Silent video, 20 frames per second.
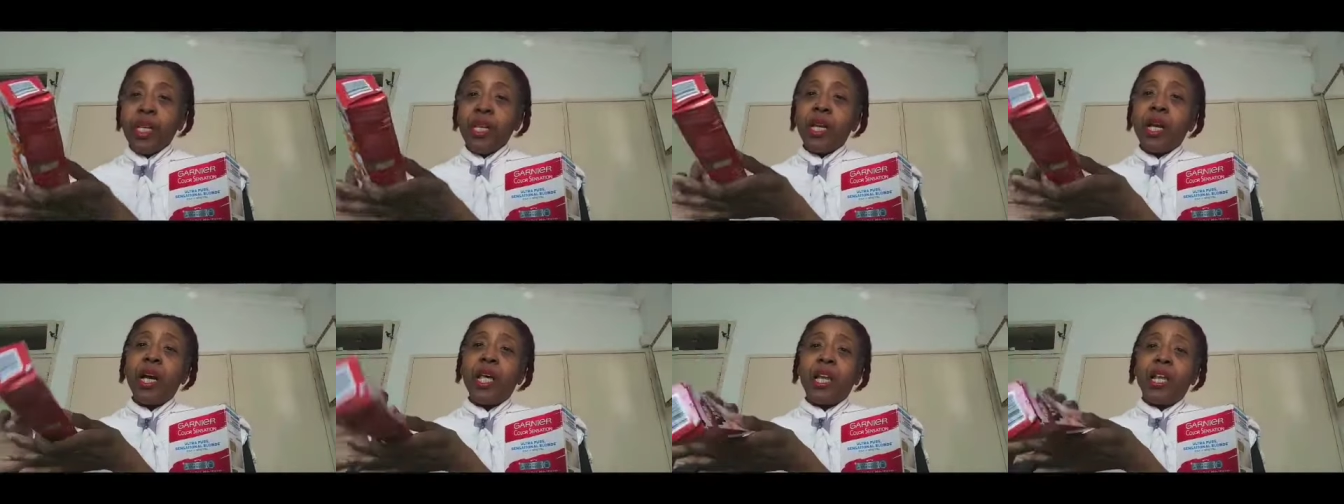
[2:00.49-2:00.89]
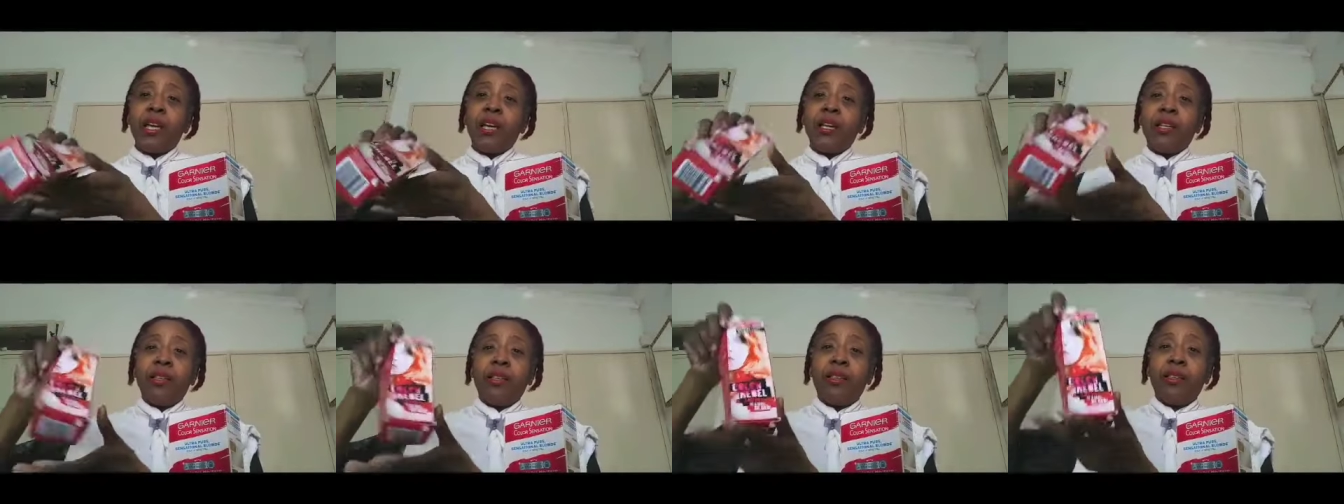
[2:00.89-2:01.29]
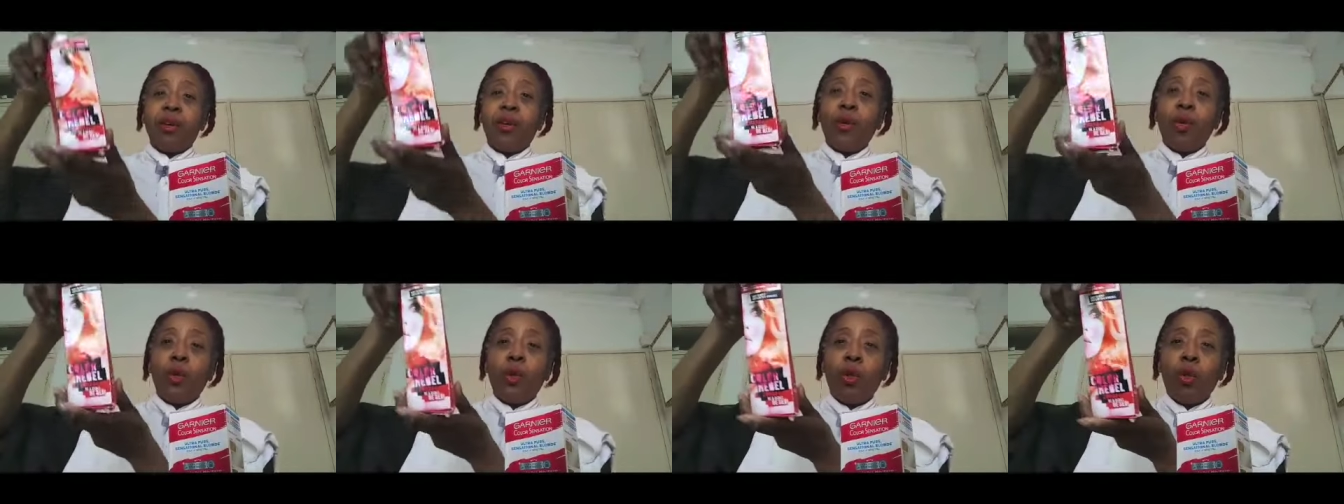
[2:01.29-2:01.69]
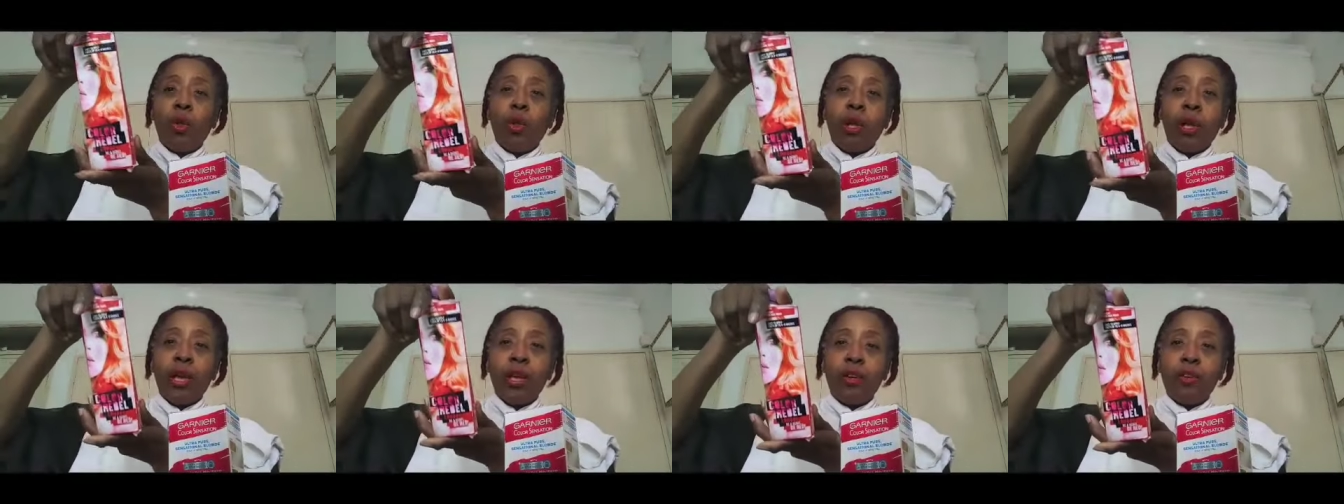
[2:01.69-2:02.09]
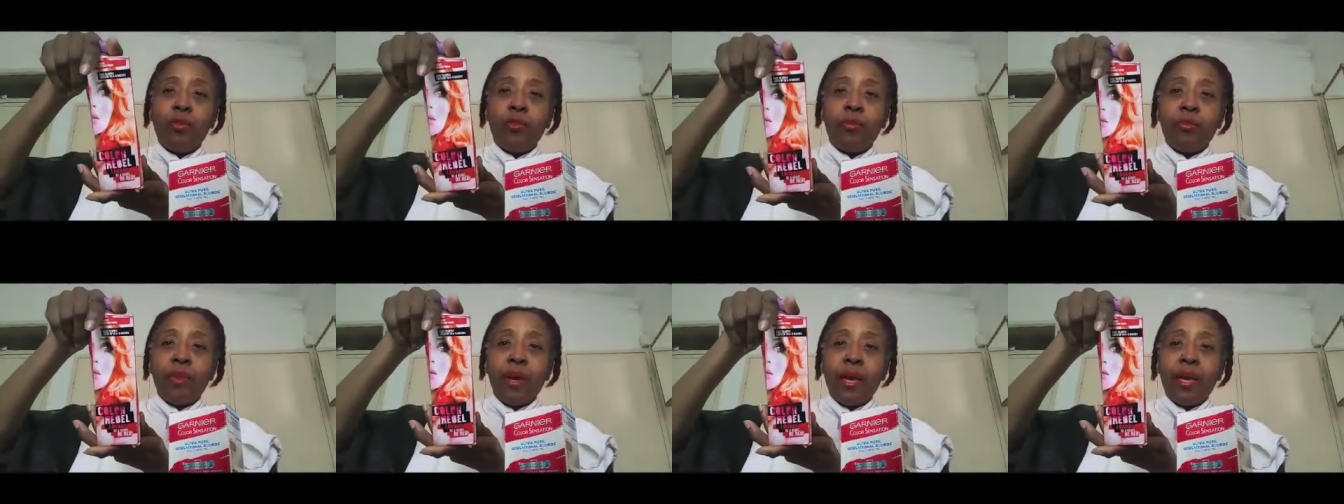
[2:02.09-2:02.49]
color the whole head
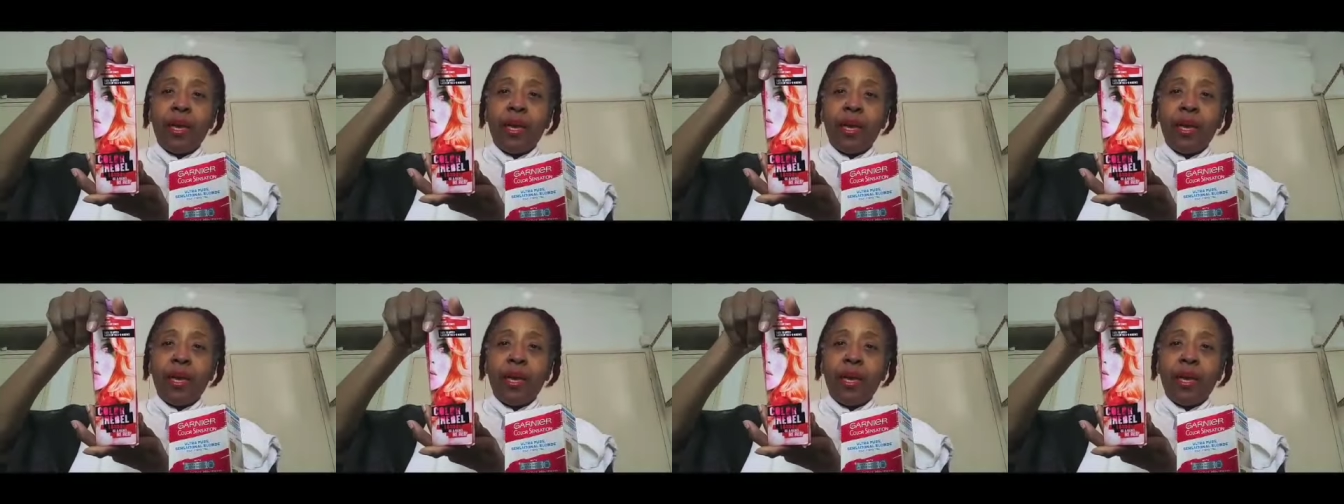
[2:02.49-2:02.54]
of my